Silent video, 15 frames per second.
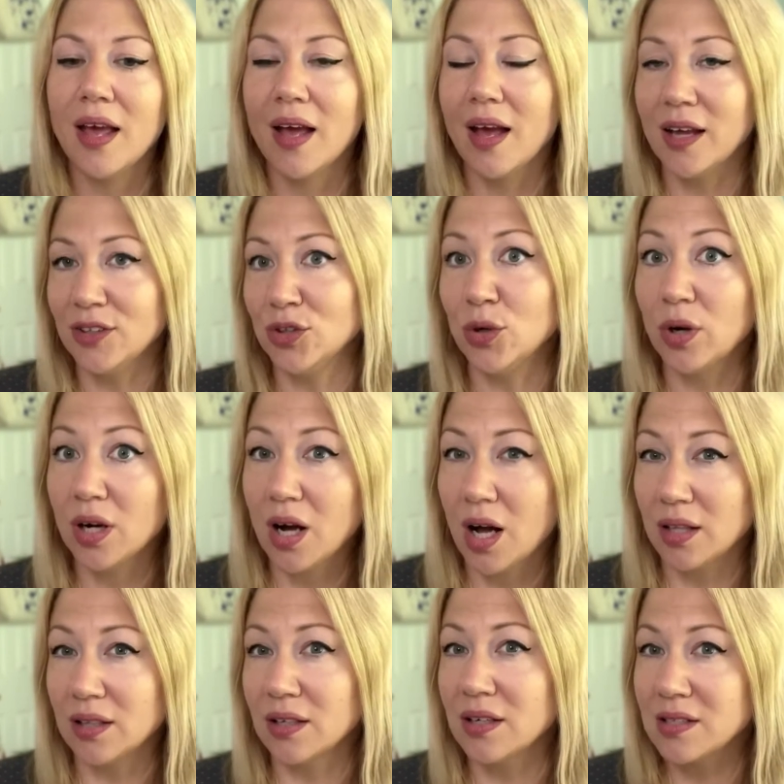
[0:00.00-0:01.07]
and your
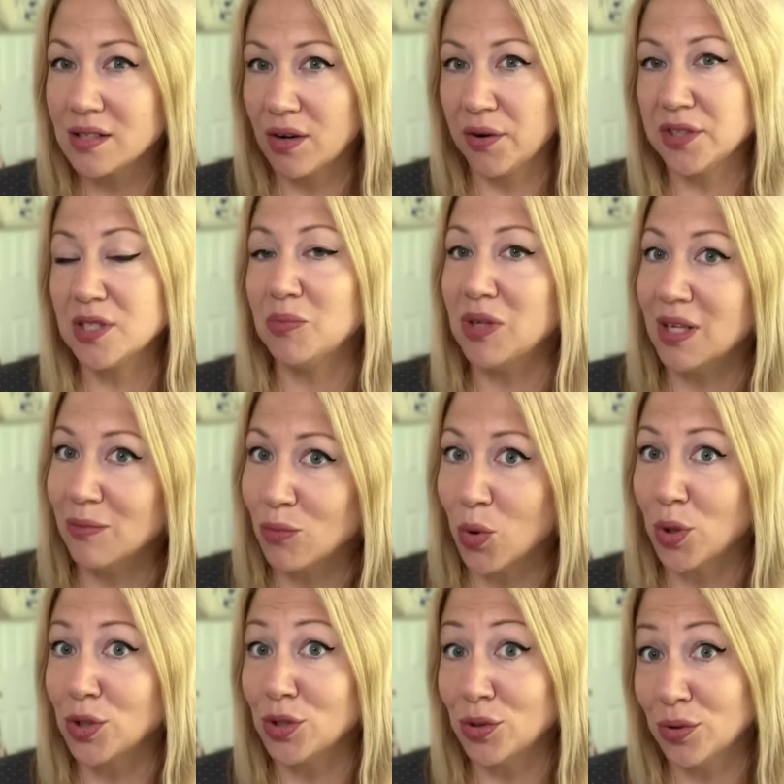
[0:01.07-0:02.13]
color is going to be
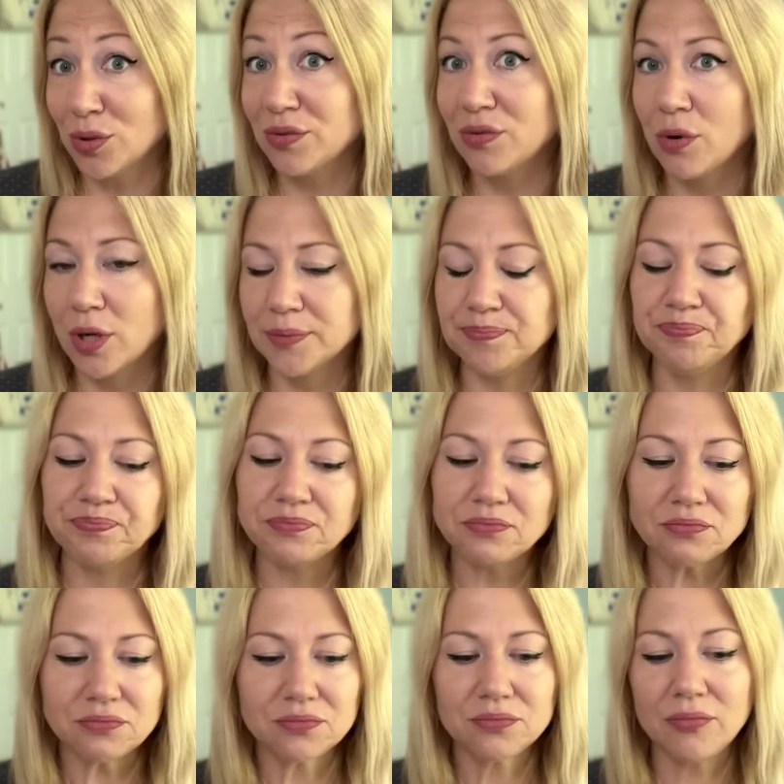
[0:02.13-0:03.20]
more uniform.
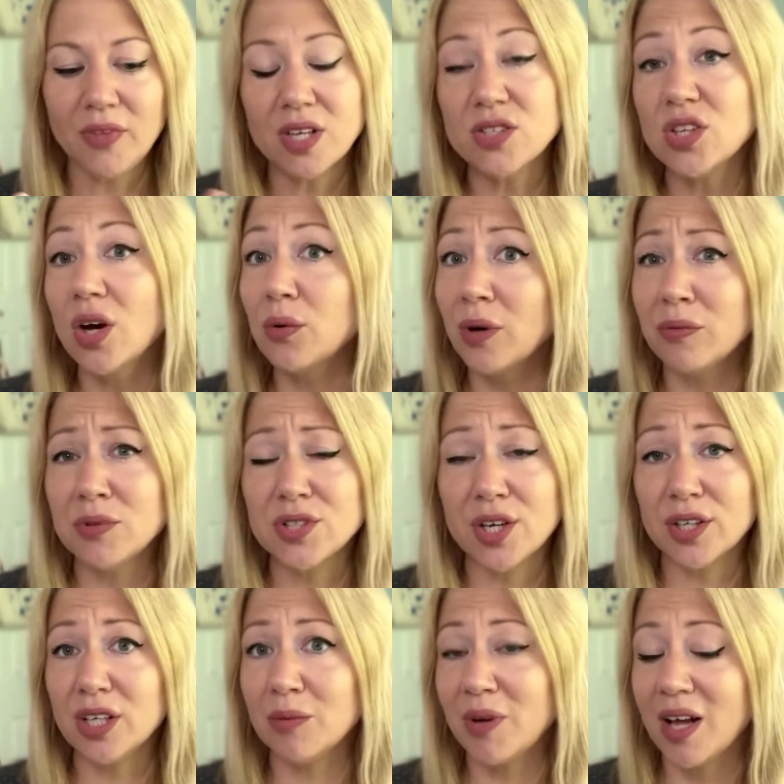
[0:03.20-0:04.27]
So if we're
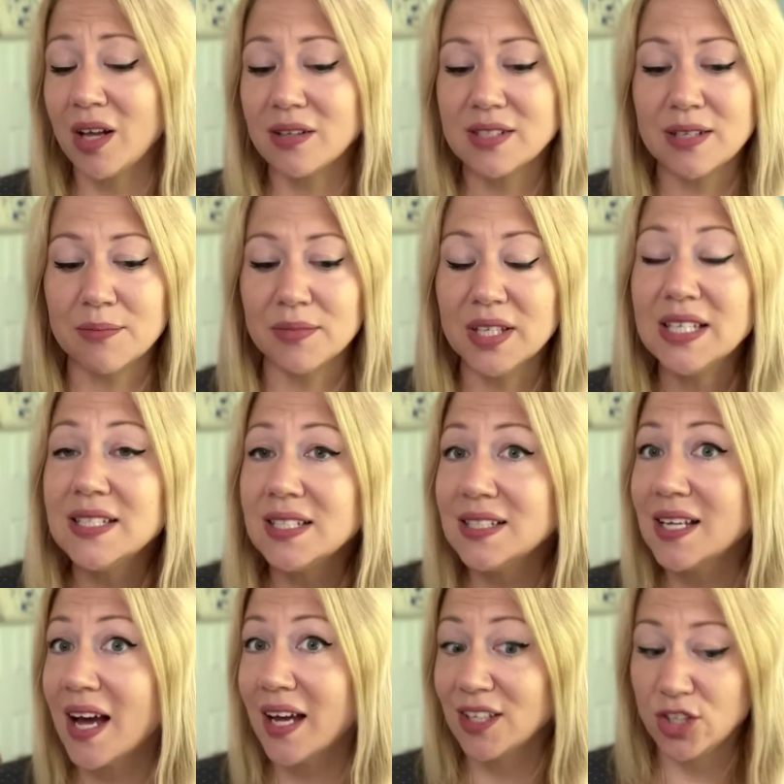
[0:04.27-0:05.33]
talking about some indie
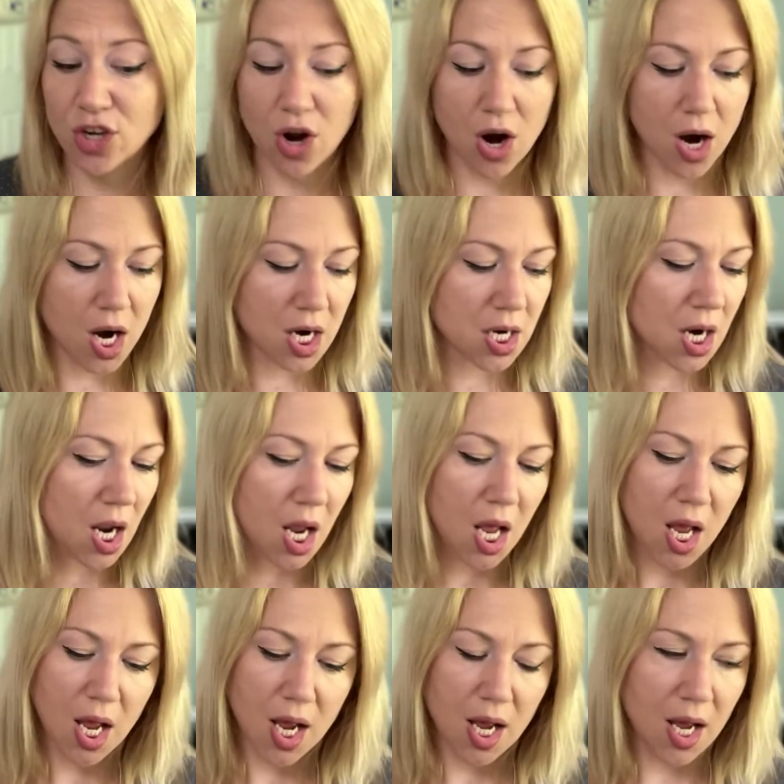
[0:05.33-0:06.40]
dyed yarn
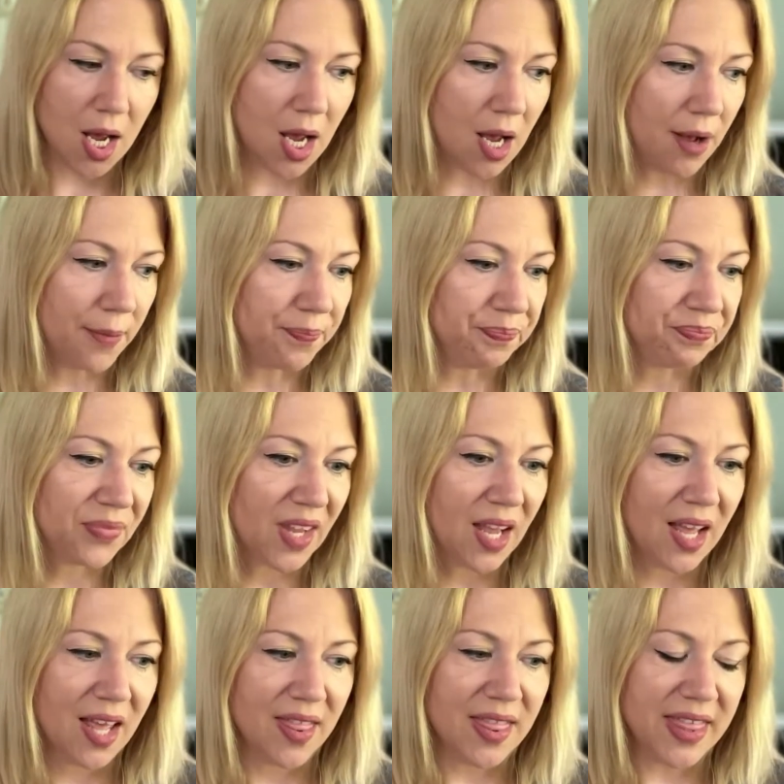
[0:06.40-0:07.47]

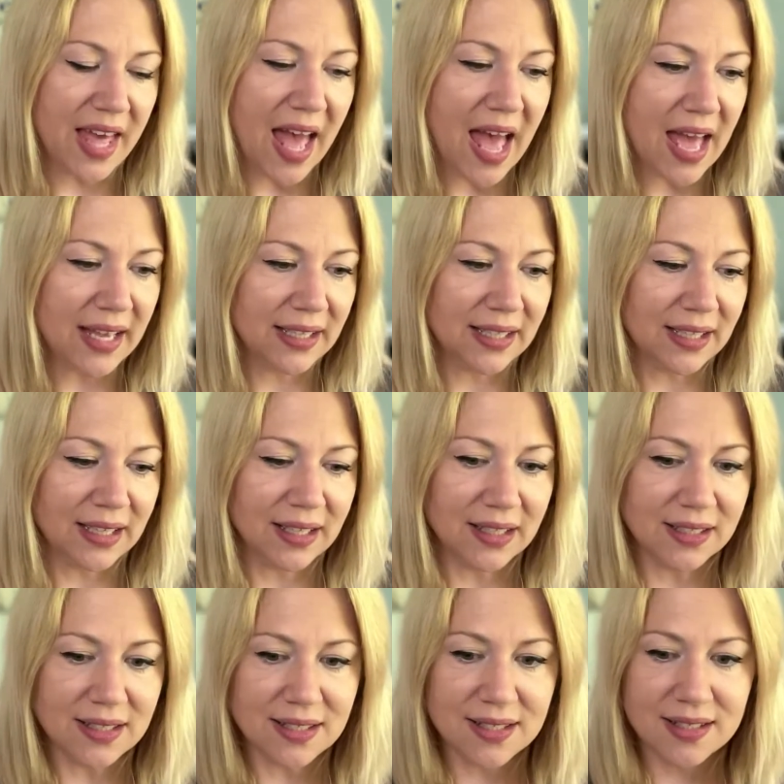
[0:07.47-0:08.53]
that
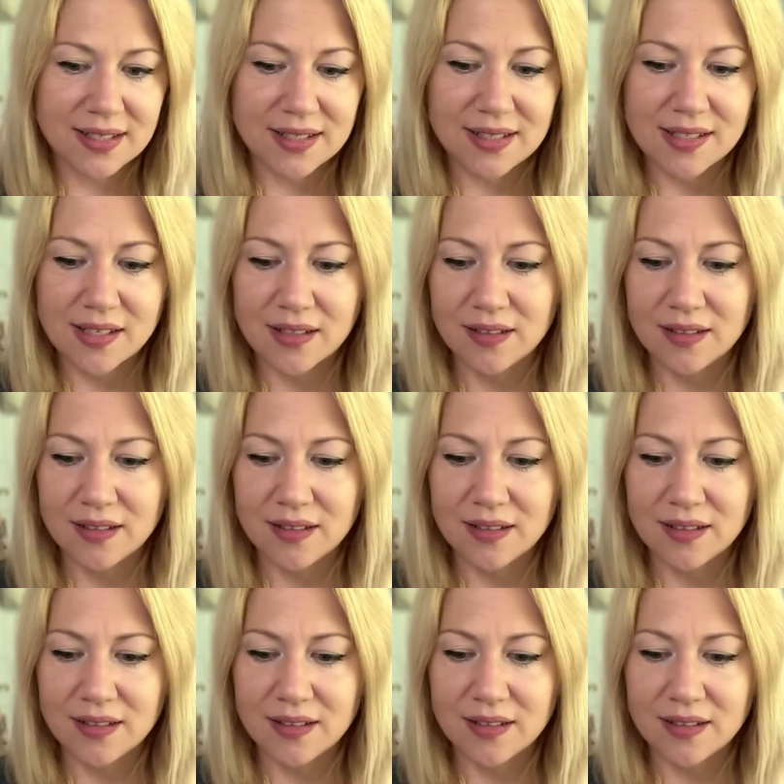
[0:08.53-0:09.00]
is